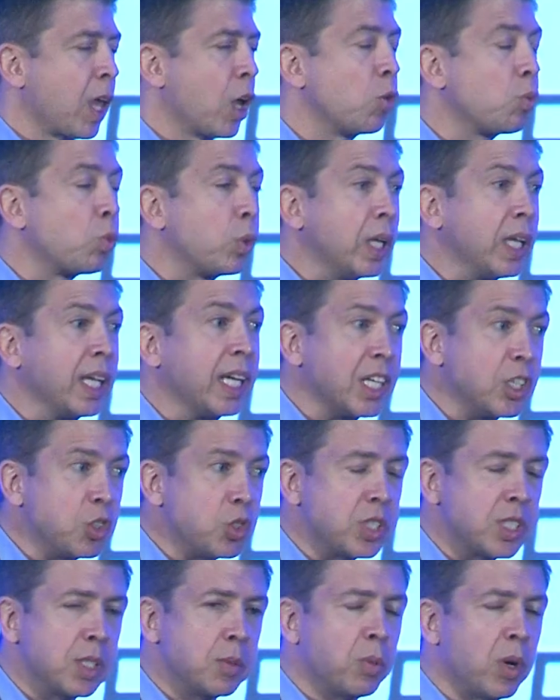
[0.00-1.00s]
A really
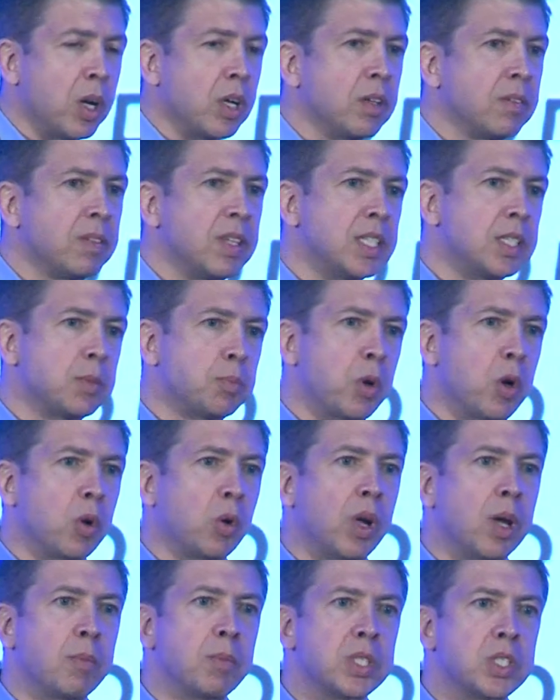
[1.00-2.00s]
interesting part of this
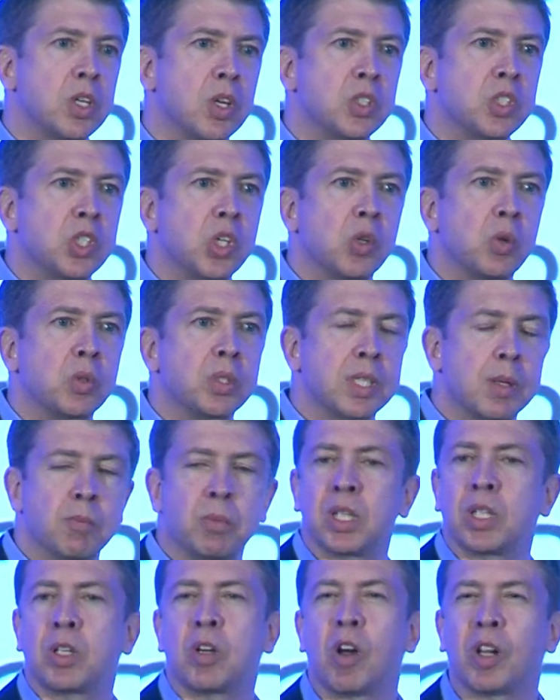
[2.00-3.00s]
program is also
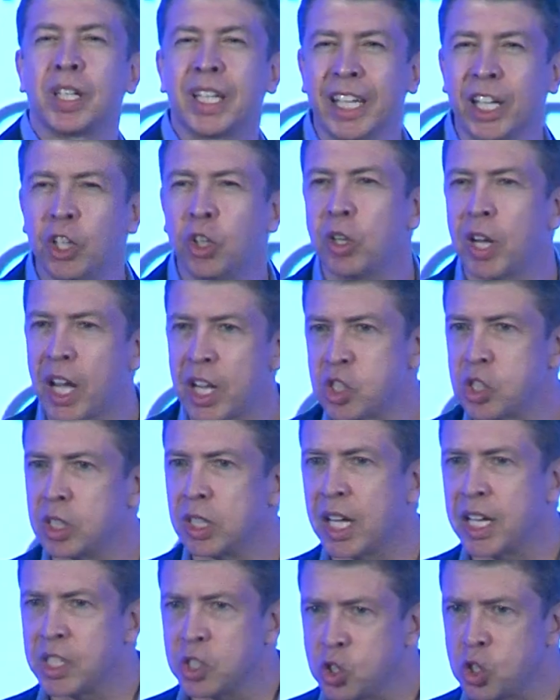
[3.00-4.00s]
something called
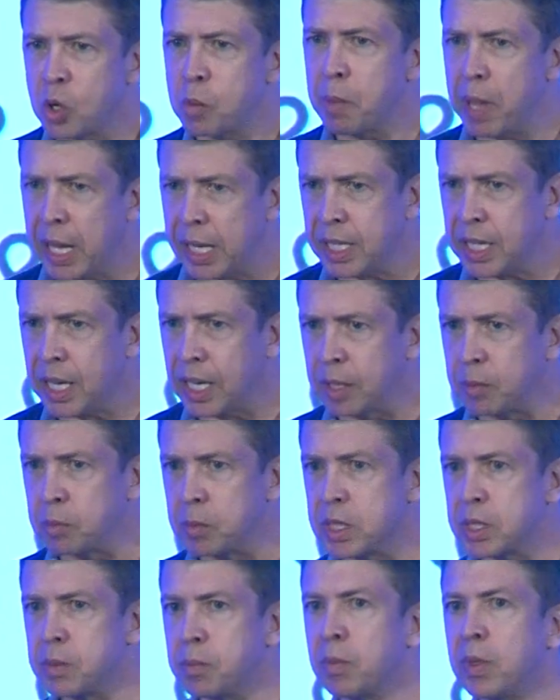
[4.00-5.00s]
internationalized domain
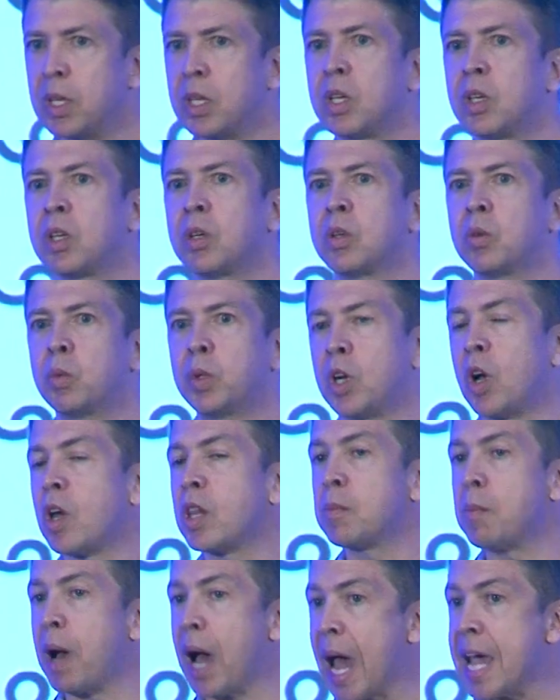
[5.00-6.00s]
names. We
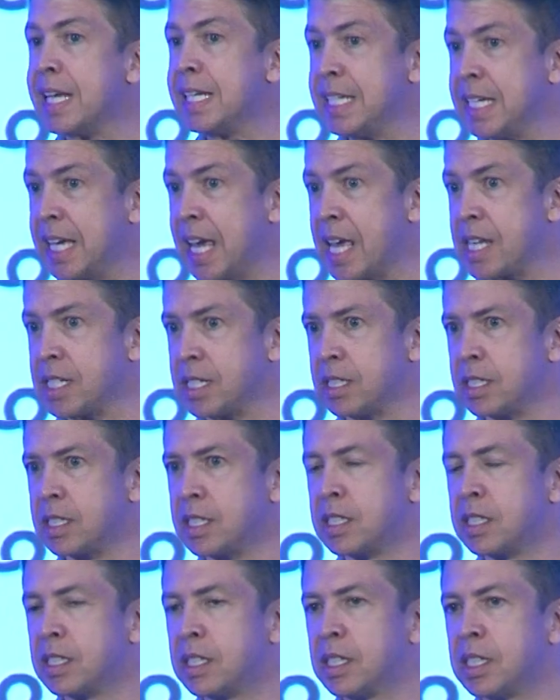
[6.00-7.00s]
call them
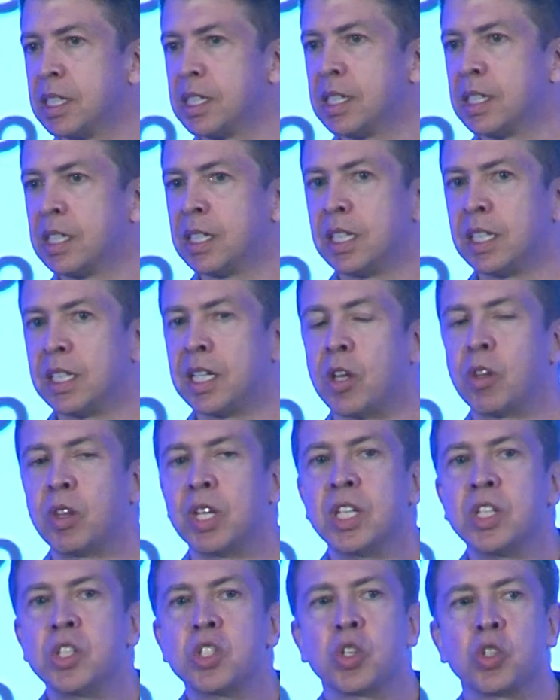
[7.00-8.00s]
IDNs. Now
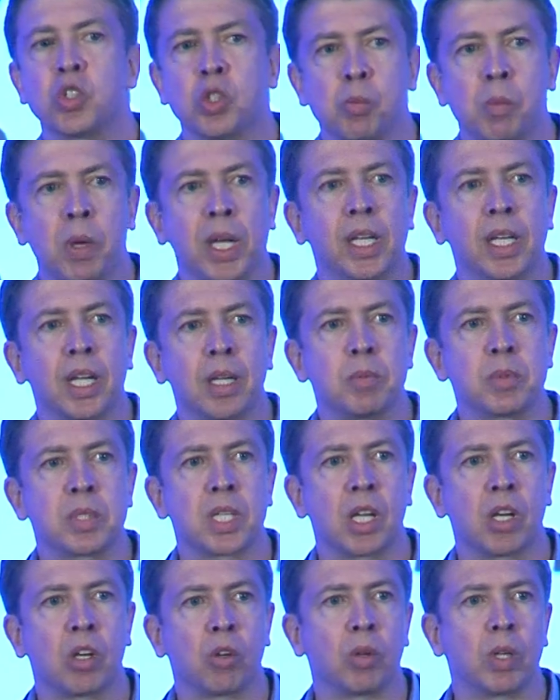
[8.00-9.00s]
these are domain names
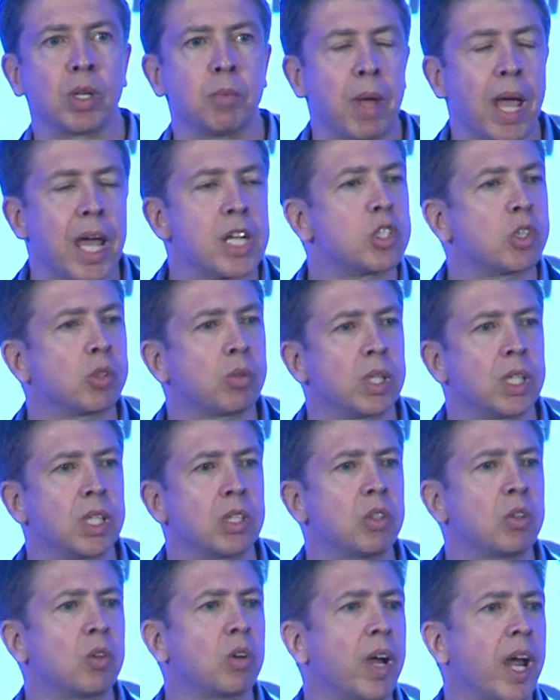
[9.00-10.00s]
that are in
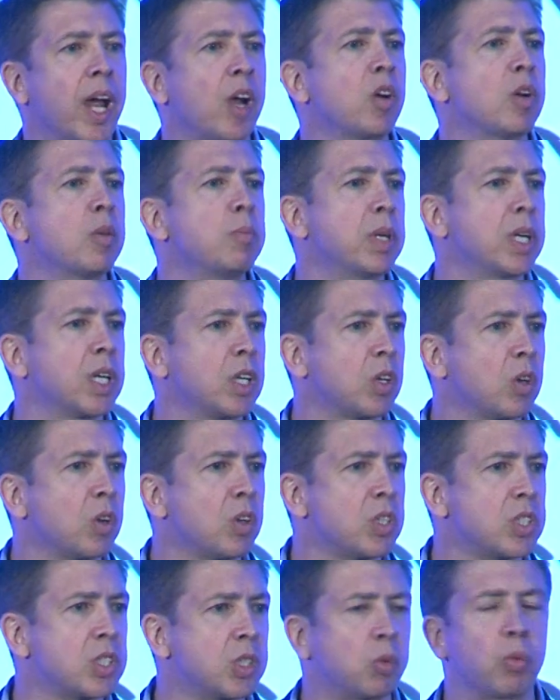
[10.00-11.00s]
Mandarin or Arabic
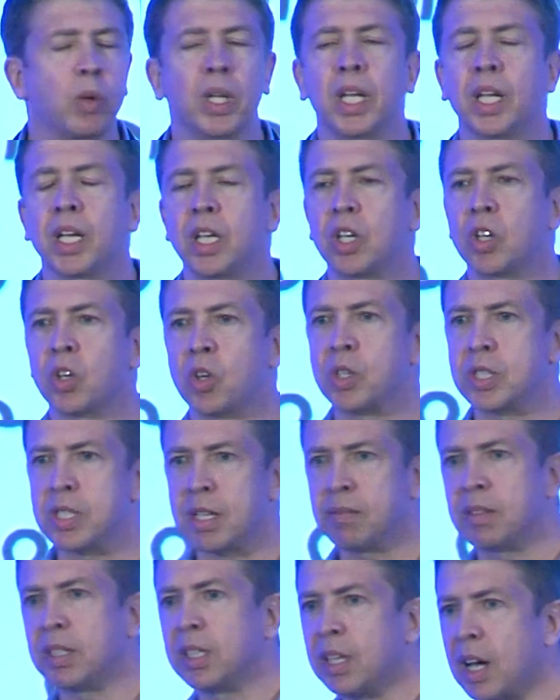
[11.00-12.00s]
or Cyrillic or
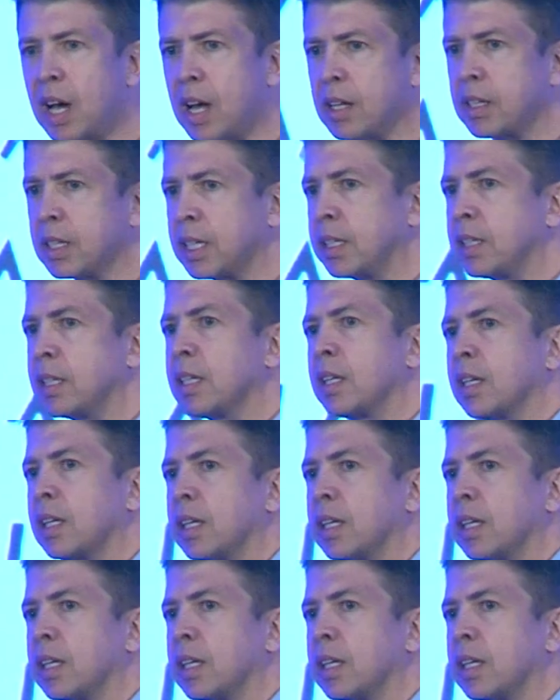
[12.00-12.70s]
Devanagari